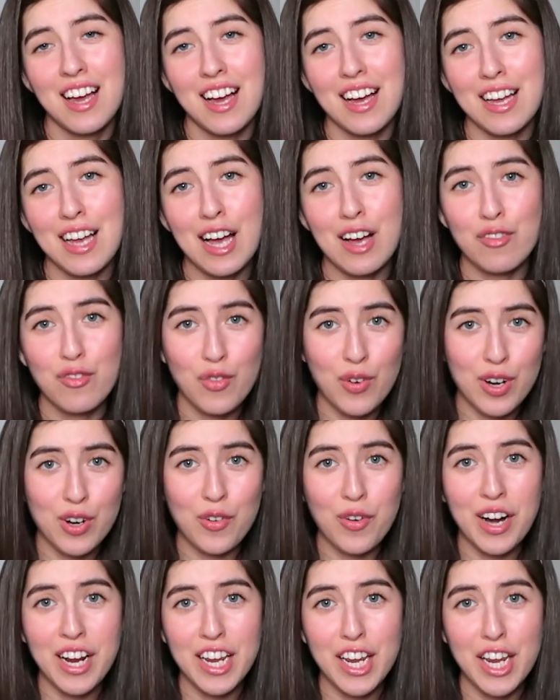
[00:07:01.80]
I have one
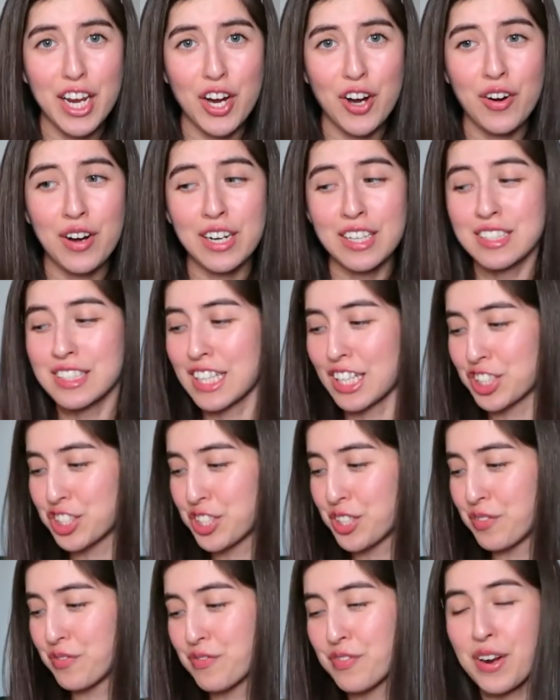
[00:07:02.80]
right here and it's
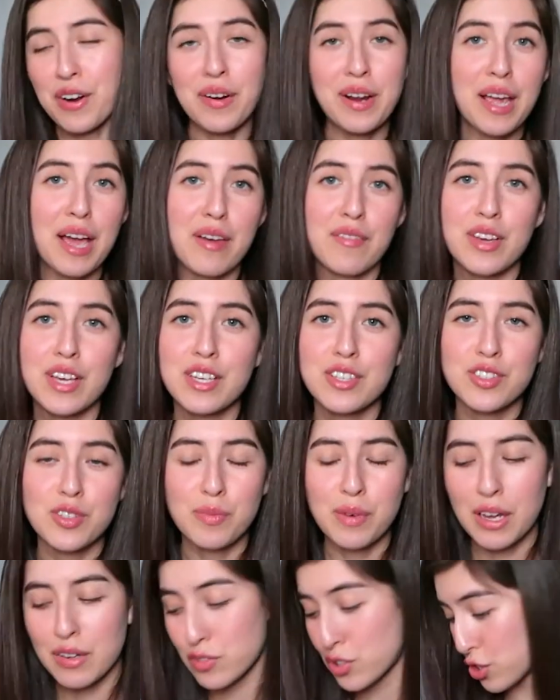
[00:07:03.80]
actually very heavy, so I'm
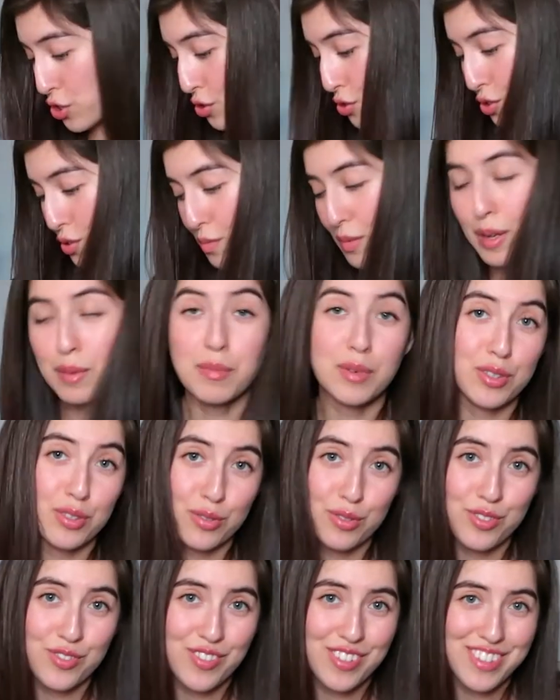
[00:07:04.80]
gonna have to use my
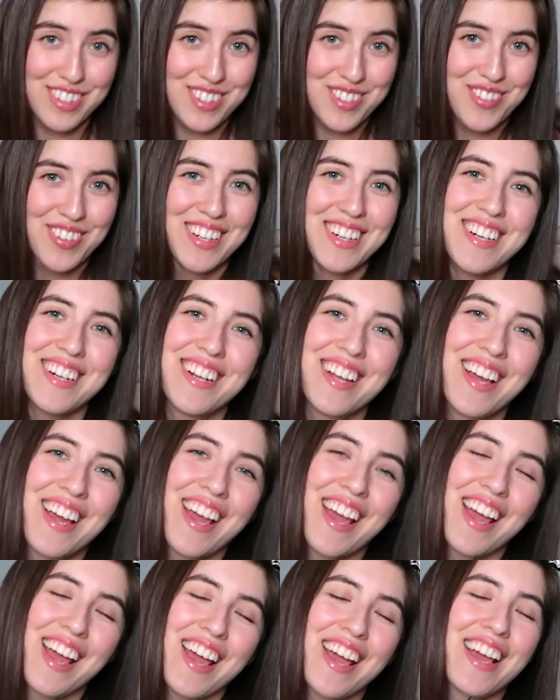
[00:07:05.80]
muscles for this one.
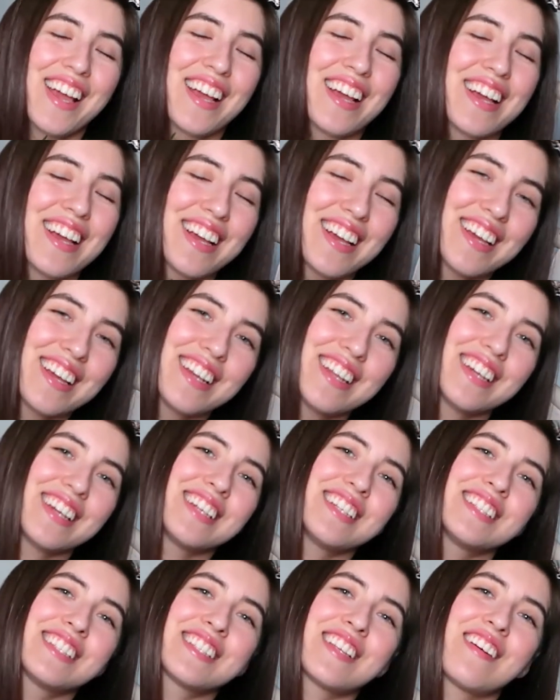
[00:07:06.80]
It
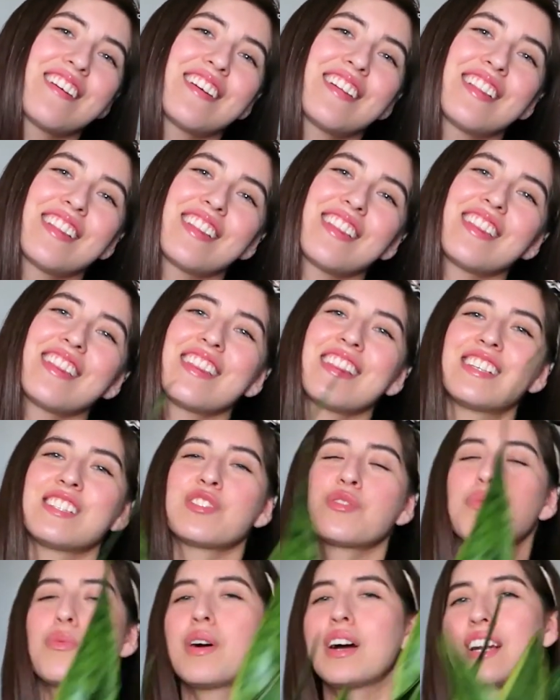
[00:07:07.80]
is
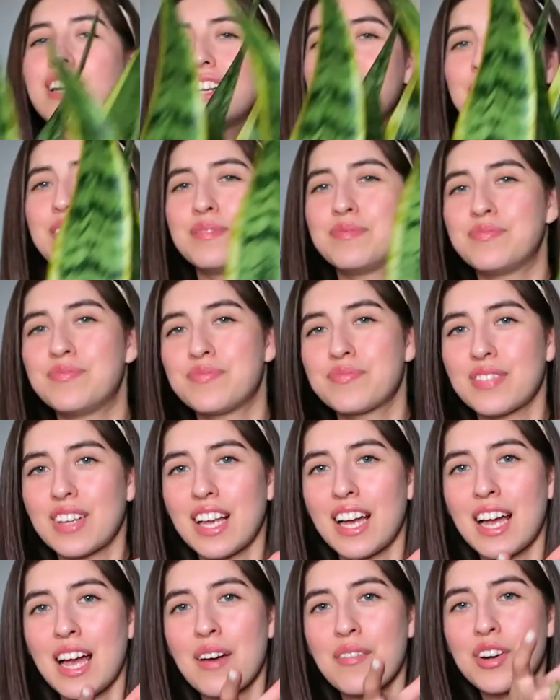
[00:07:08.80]
this one.
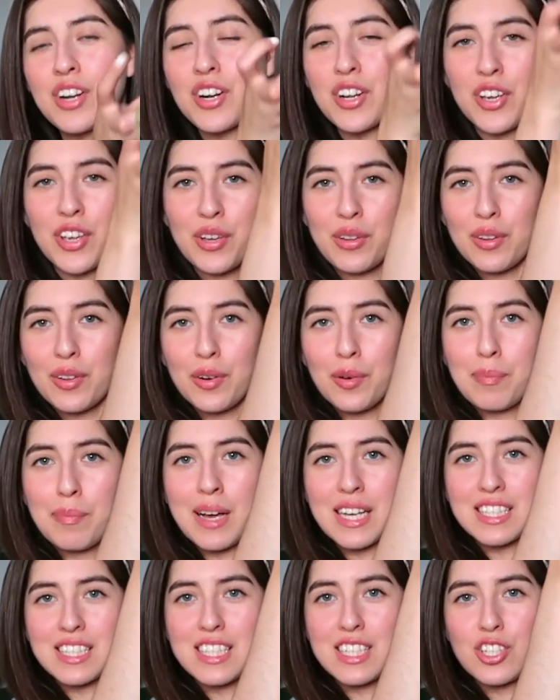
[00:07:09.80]
I have it in a cute little
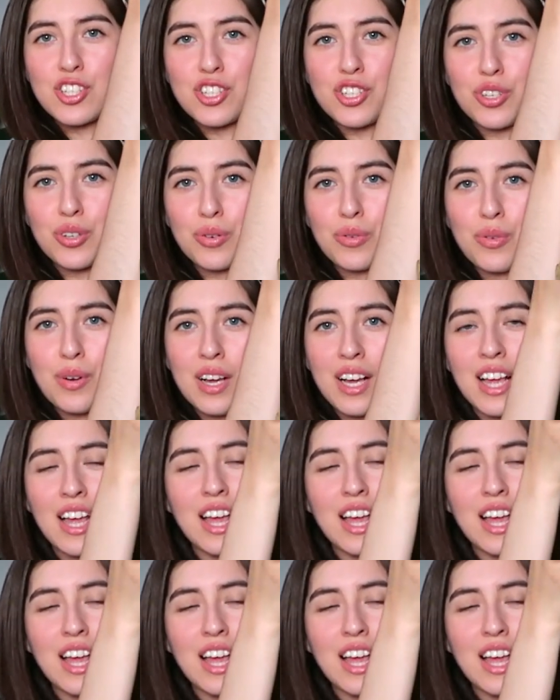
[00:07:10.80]
basket too.